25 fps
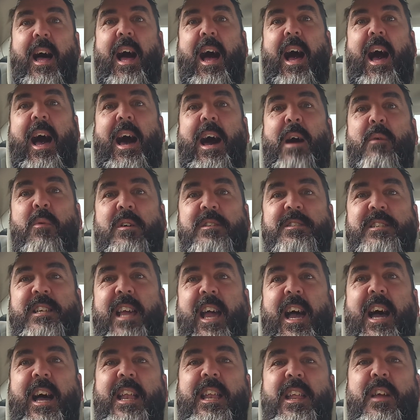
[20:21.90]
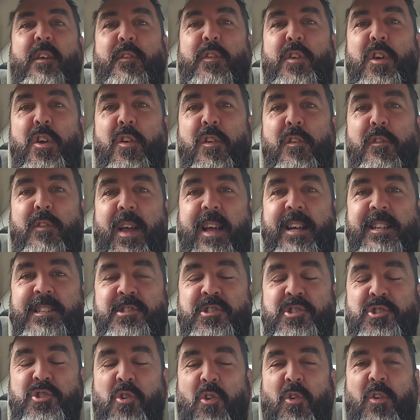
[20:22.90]
And once again, if you've
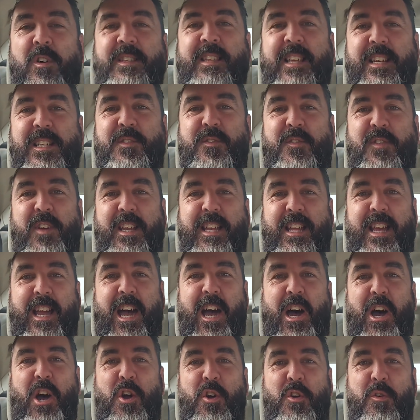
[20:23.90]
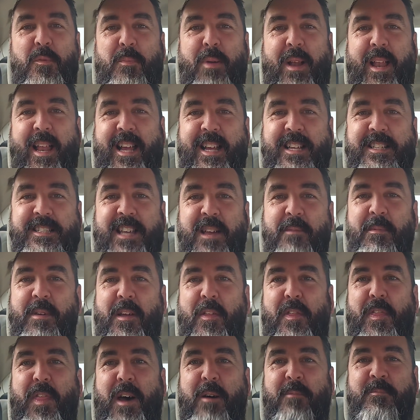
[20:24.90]
enjoyed this video, please give me a
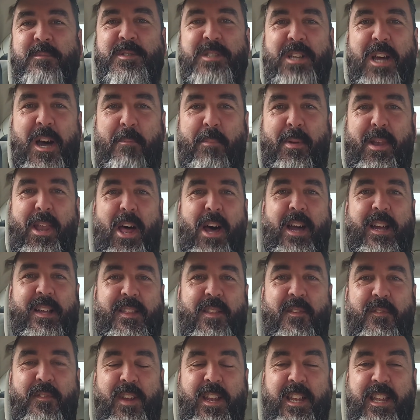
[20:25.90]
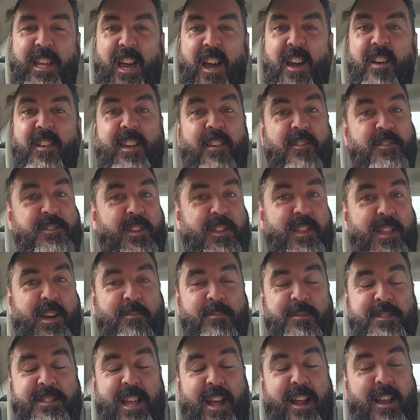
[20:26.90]
thumbs up, like the video, give us a
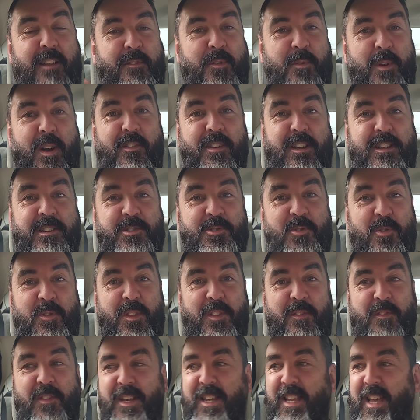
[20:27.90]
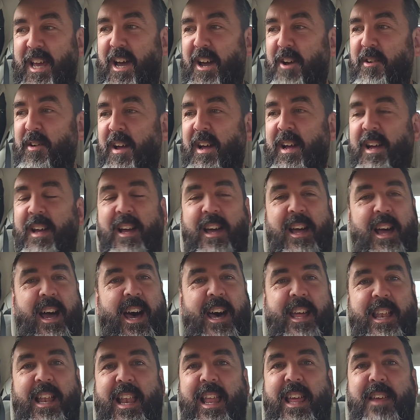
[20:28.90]
thumbs down if you haven't enjoyed the video,
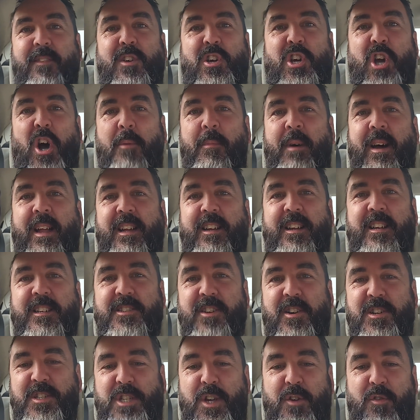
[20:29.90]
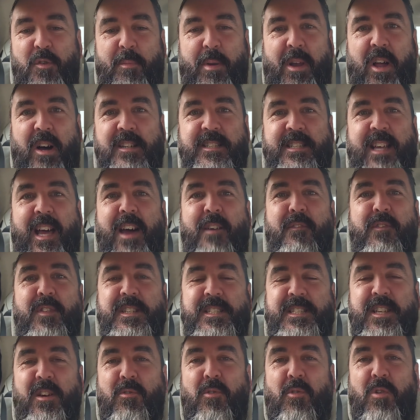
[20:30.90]
and leave a comment, because I do reply to every
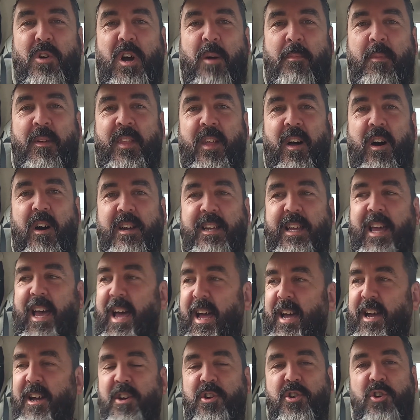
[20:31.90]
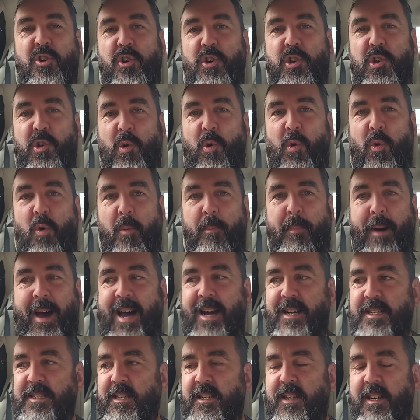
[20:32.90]
single comment that I get, good or
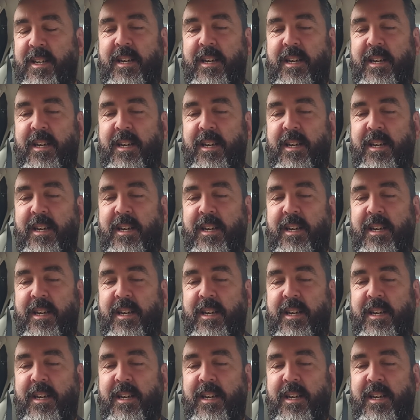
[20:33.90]
bad.